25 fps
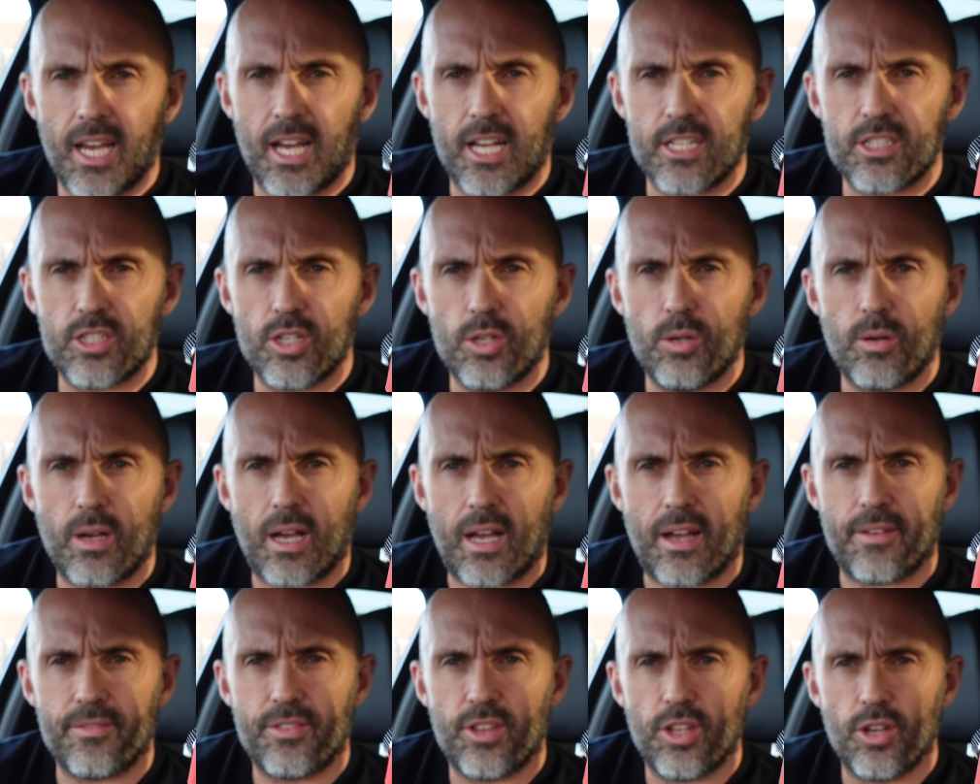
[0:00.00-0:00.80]
I do
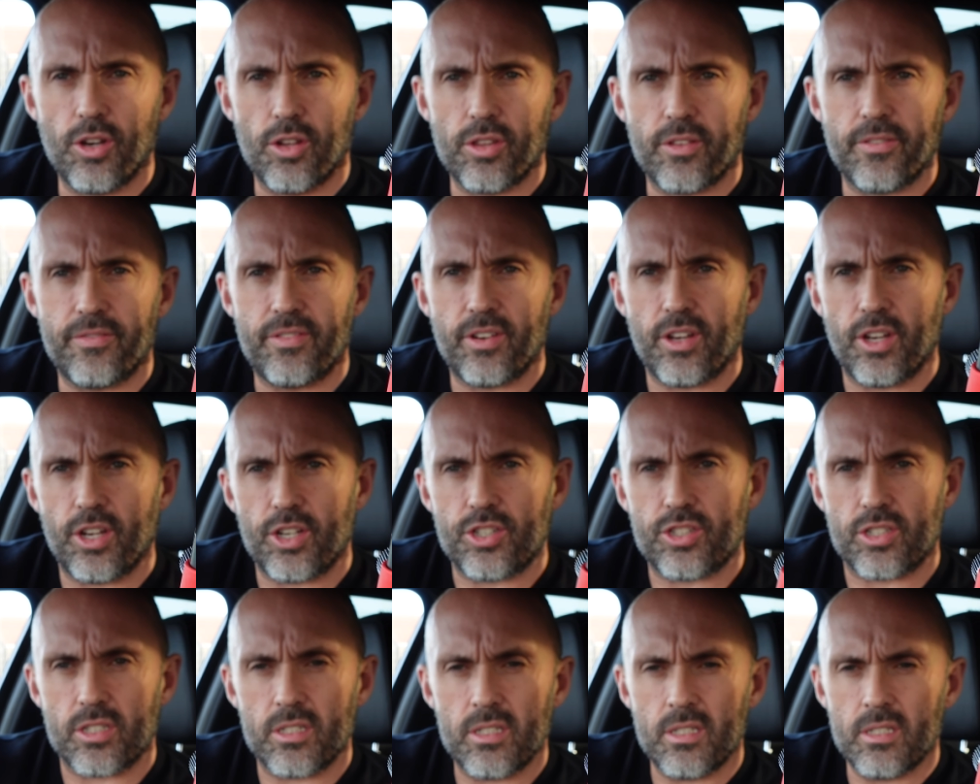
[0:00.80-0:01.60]
have the other
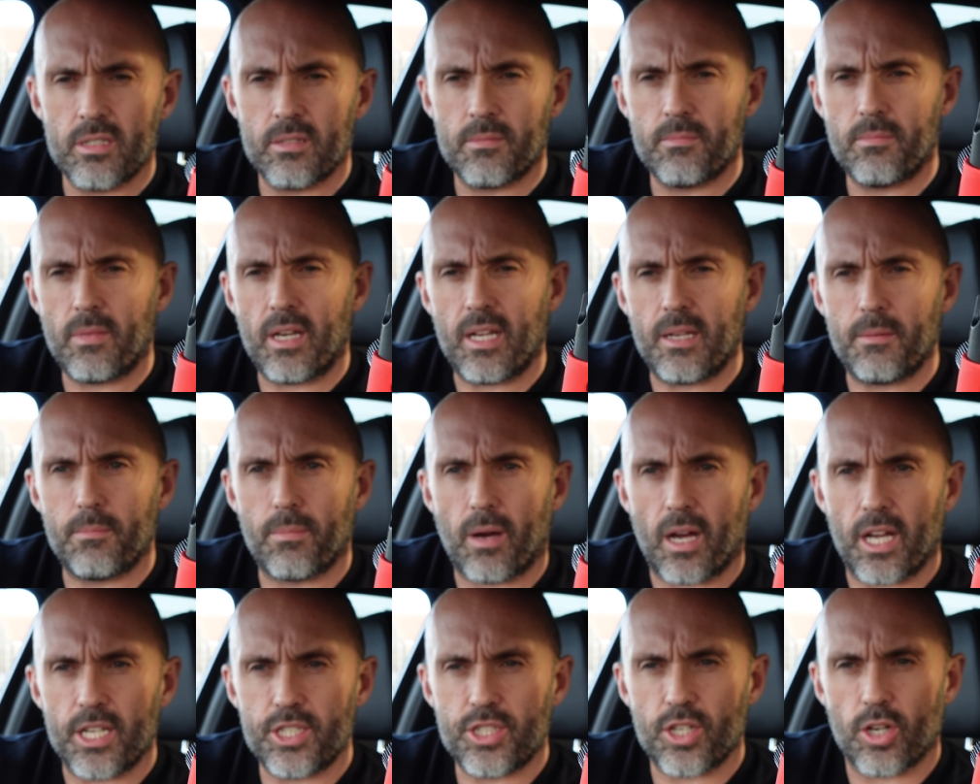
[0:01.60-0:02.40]
version made
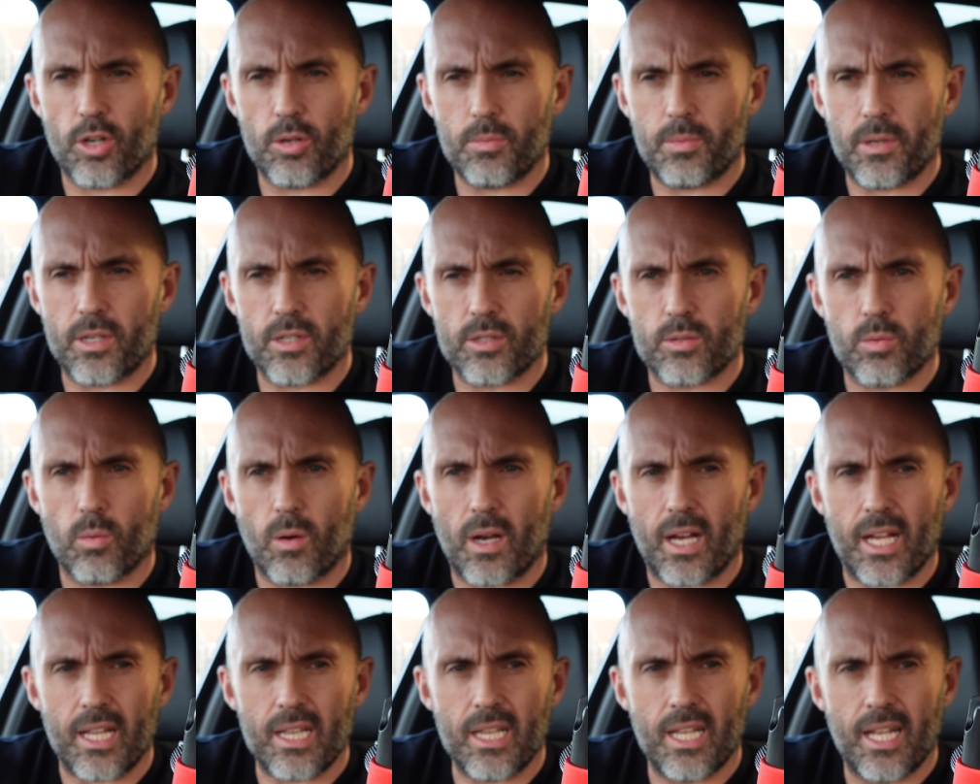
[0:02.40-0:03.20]
by Joby as
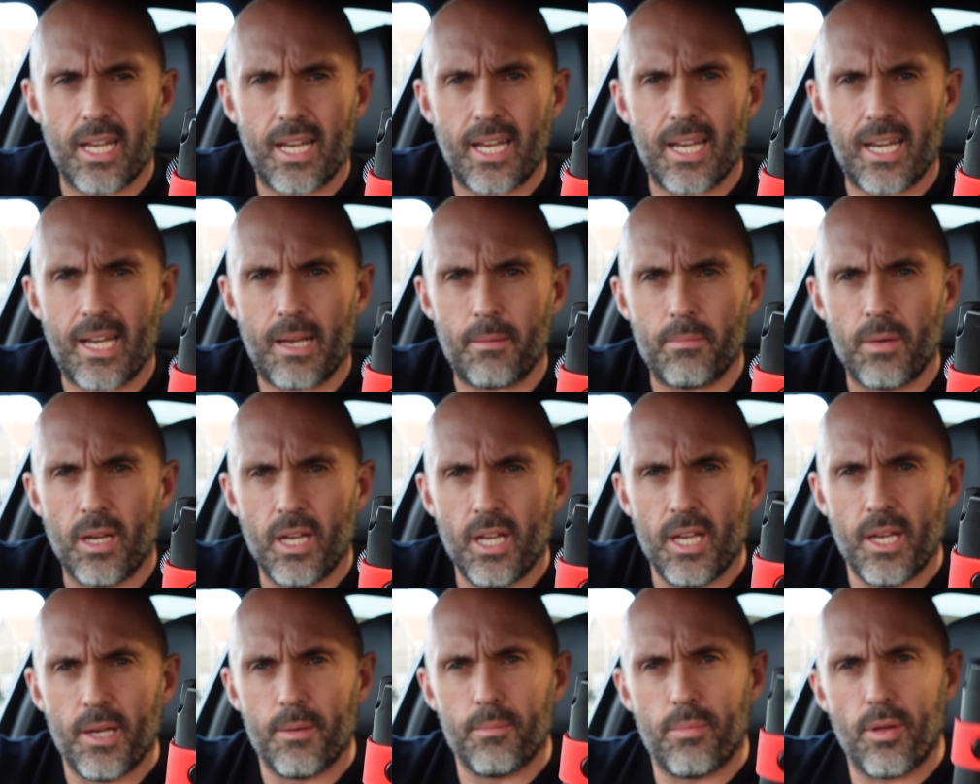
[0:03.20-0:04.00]
well,
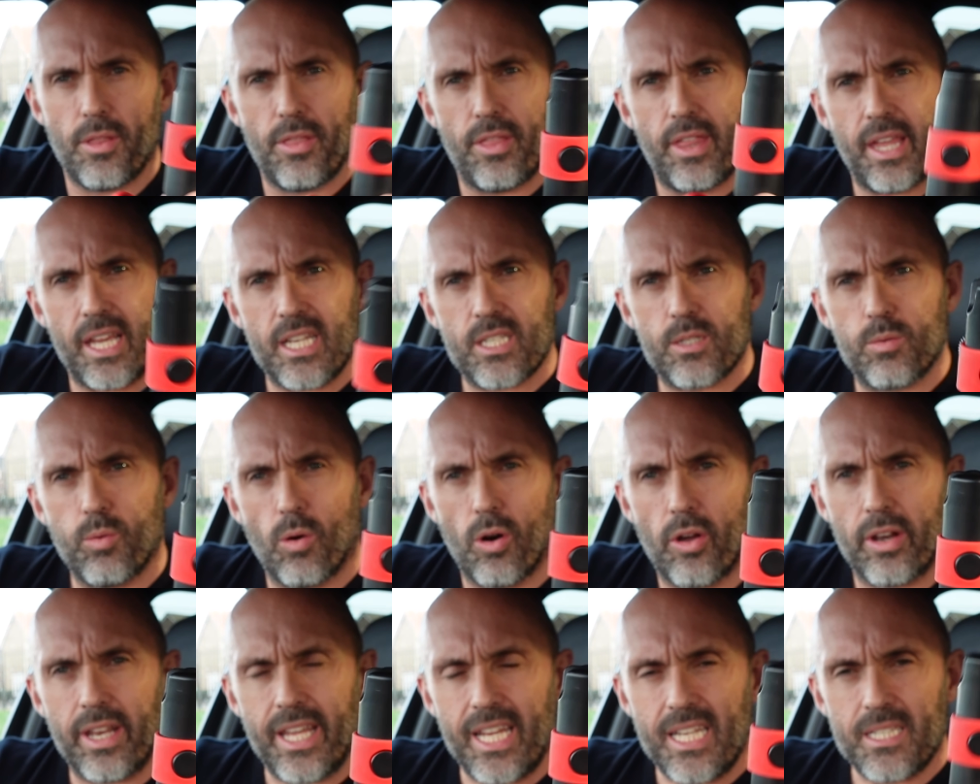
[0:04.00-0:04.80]
but this
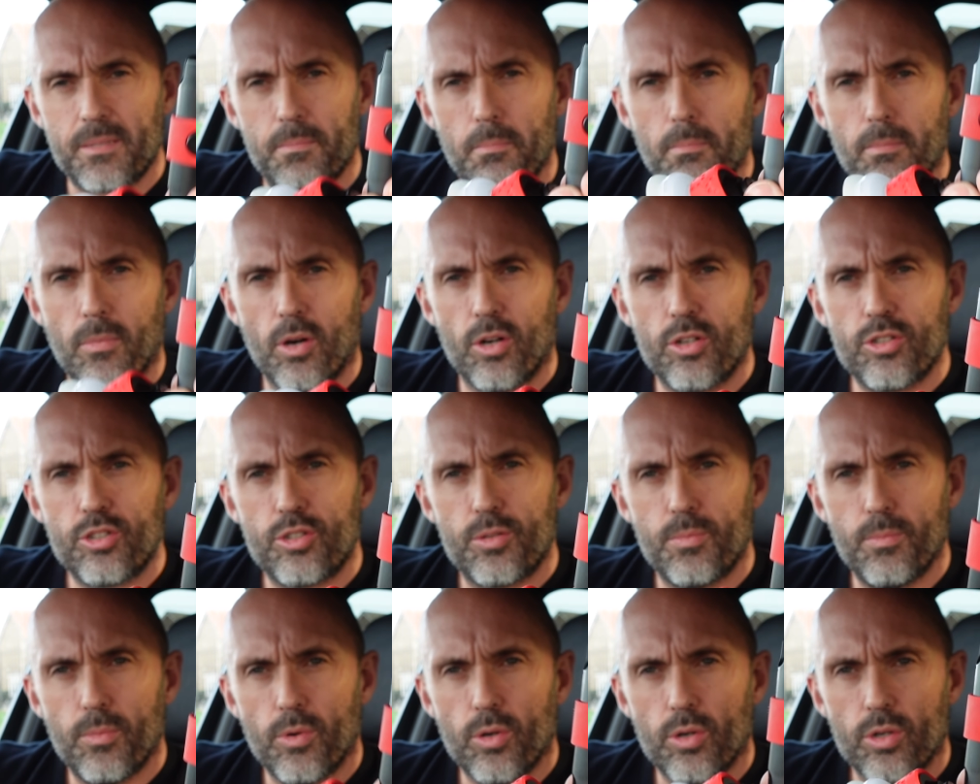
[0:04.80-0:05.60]
one is
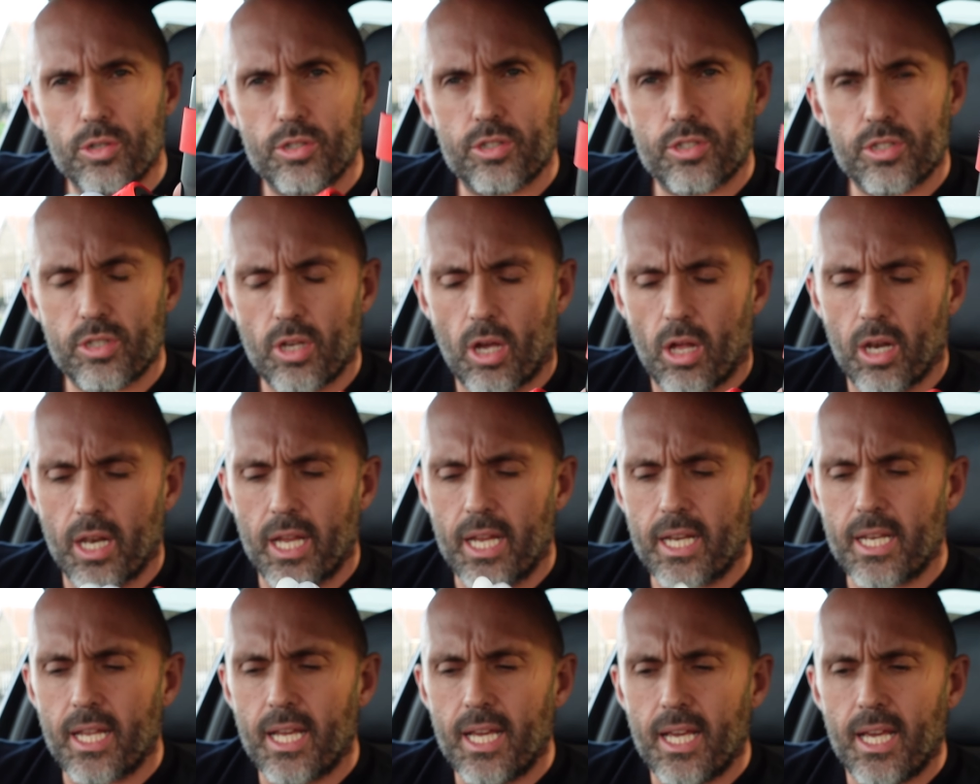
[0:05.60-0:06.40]
much more
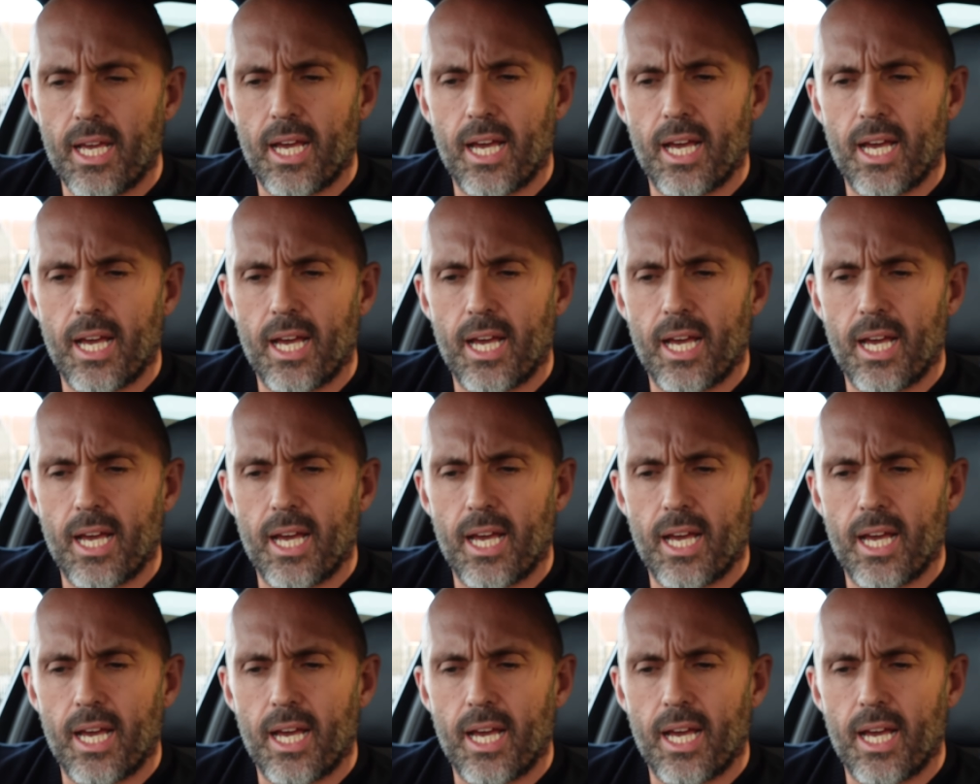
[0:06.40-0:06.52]
solid.